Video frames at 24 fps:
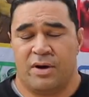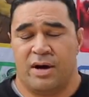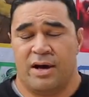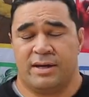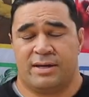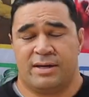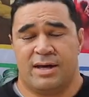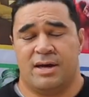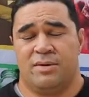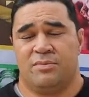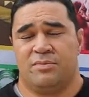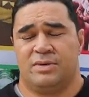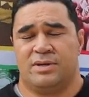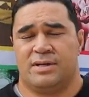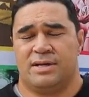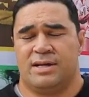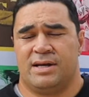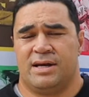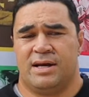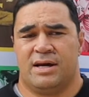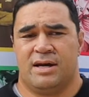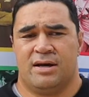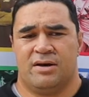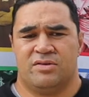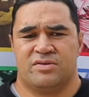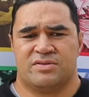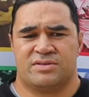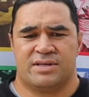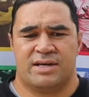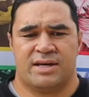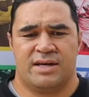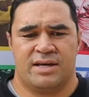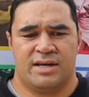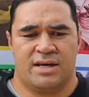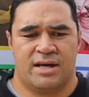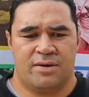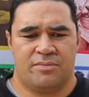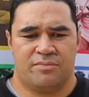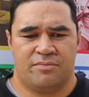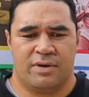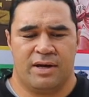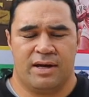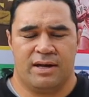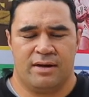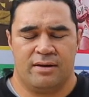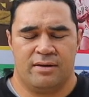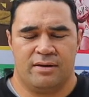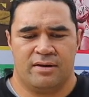I came and it was
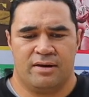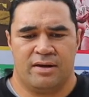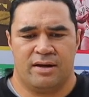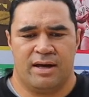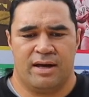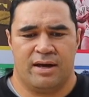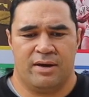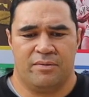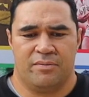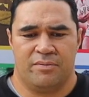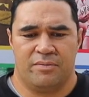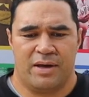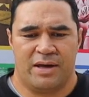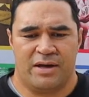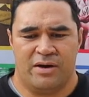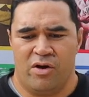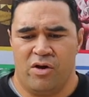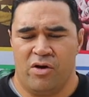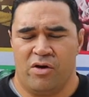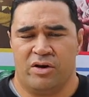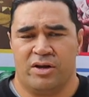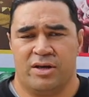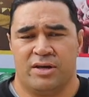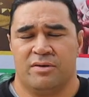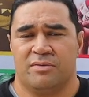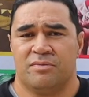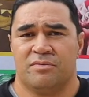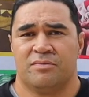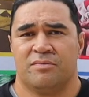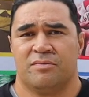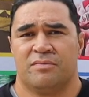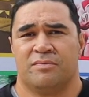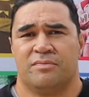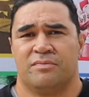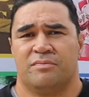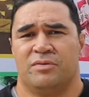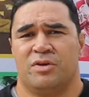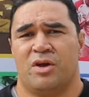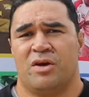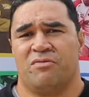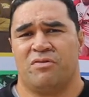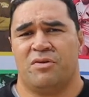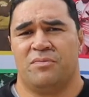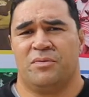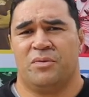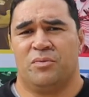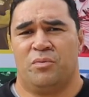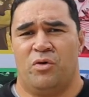an early
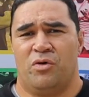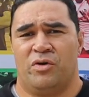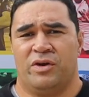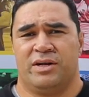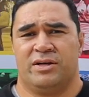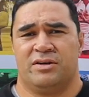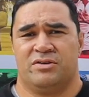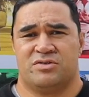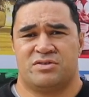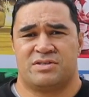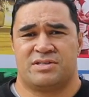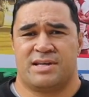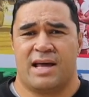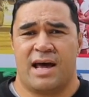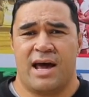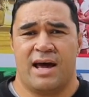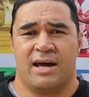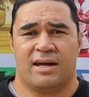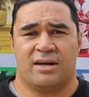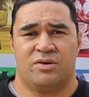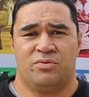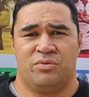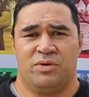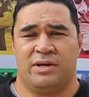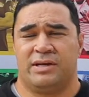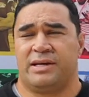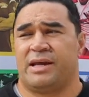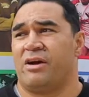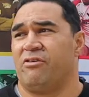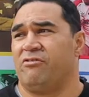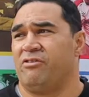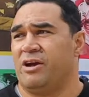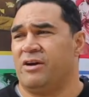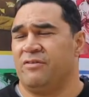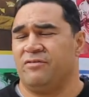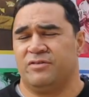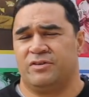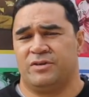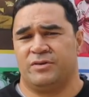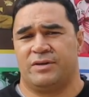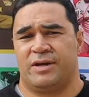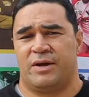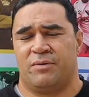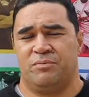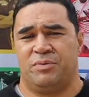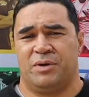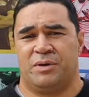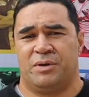November morning. It was dark. We had Gary Hamilton
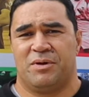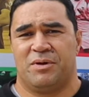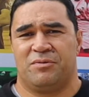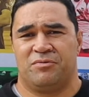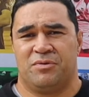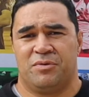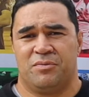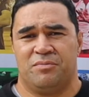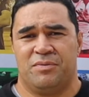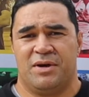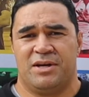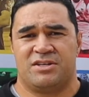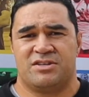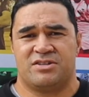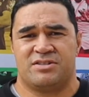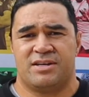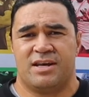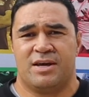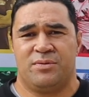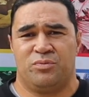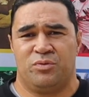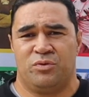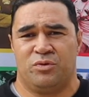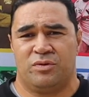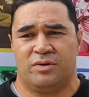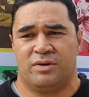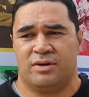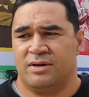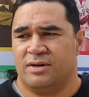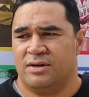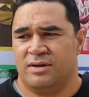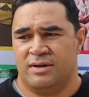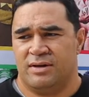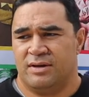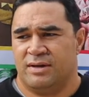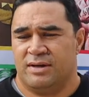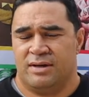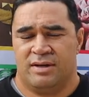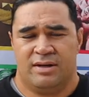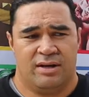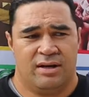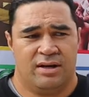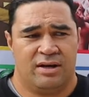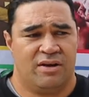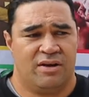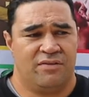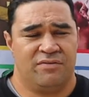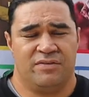come up from Manchester Airport,
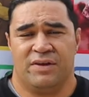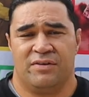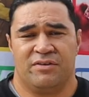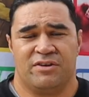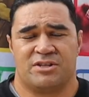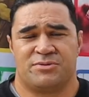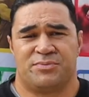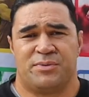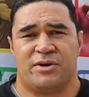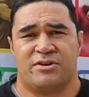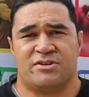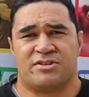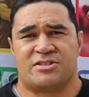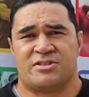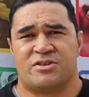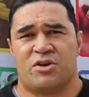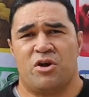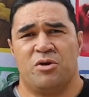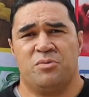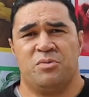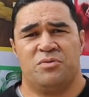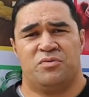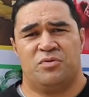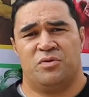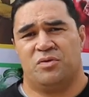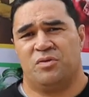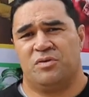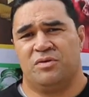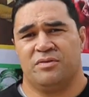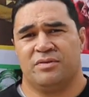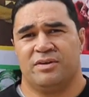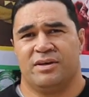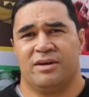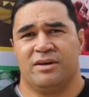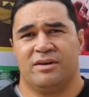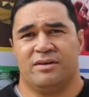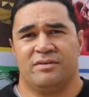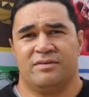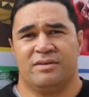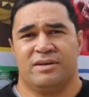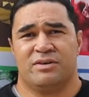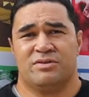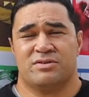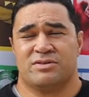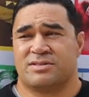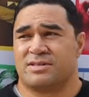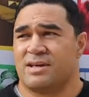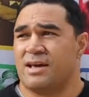and I've never experienced snow before. You know, it
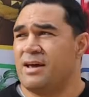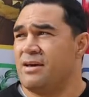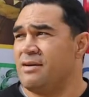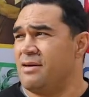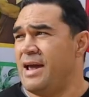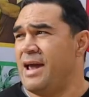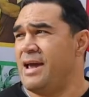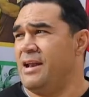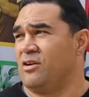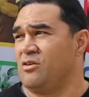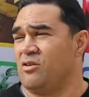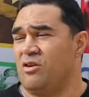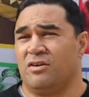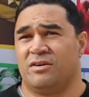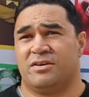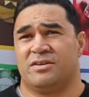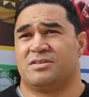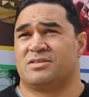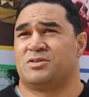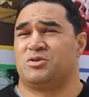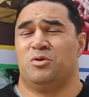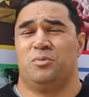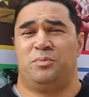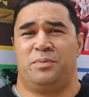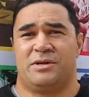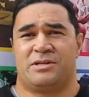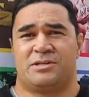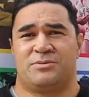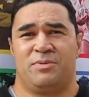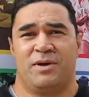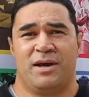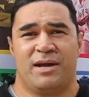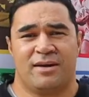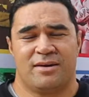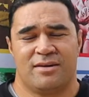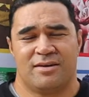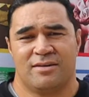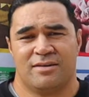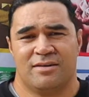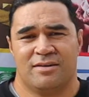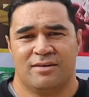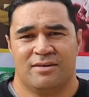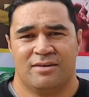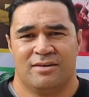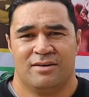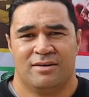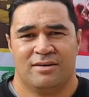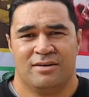was 8 o'clock, still pitch black,
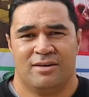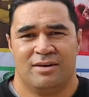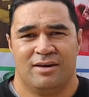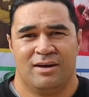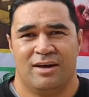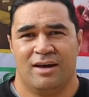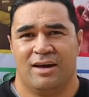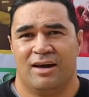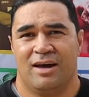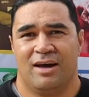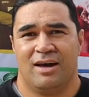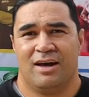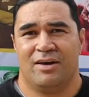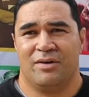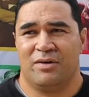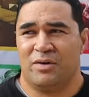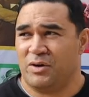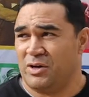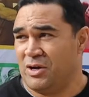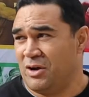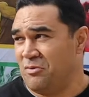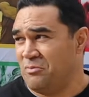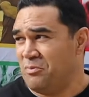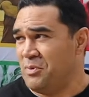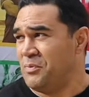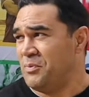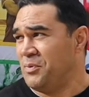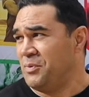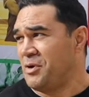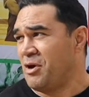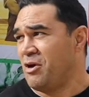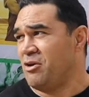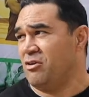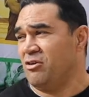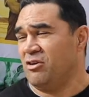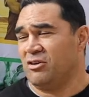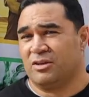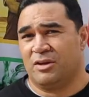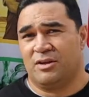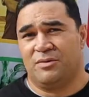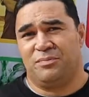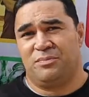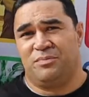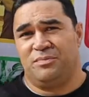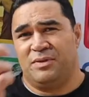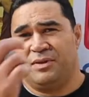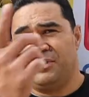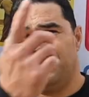and I remember going along the
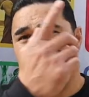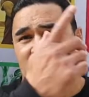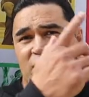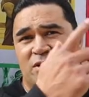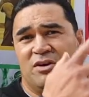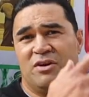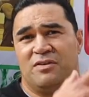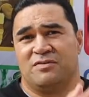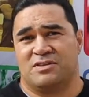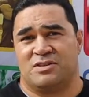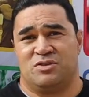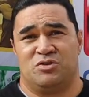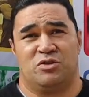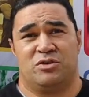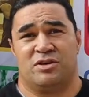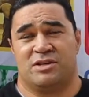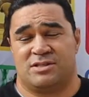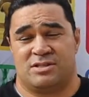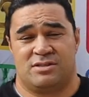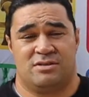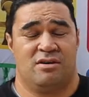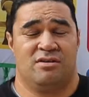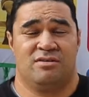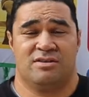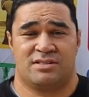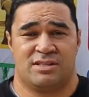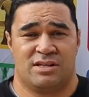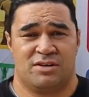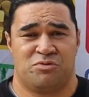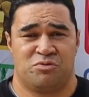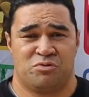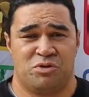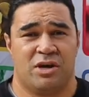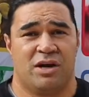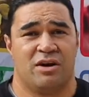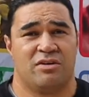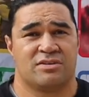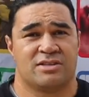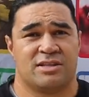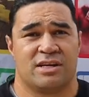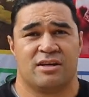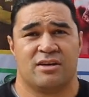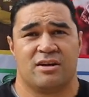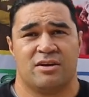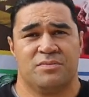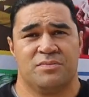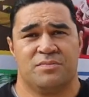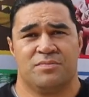Pennines. It took us honestly 3 hours to
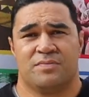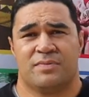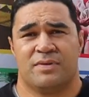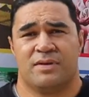get home.